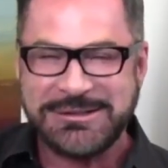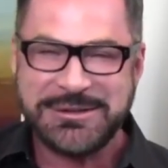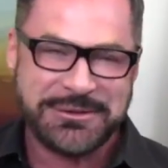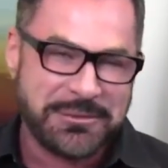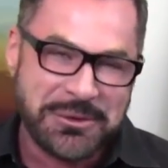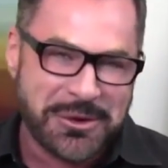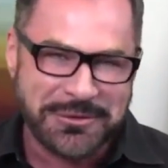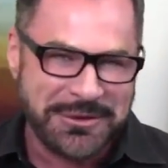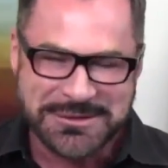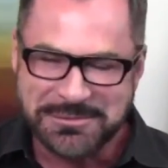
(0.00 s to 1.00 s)
she was from an
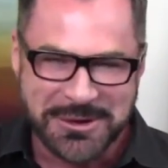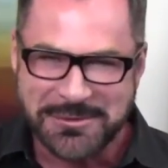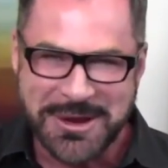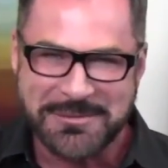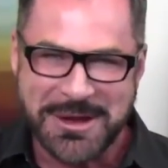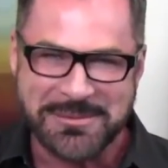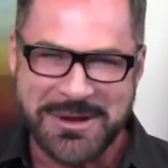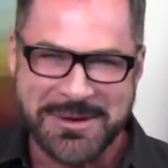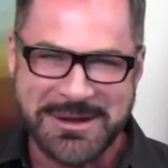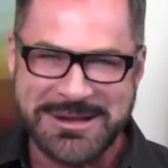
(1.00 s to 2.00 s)
orphanage in Birmingham,
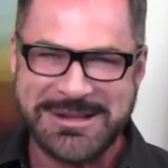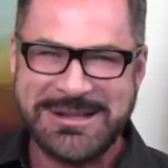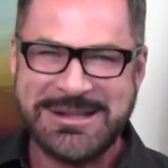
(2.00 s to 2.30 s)
Alabama.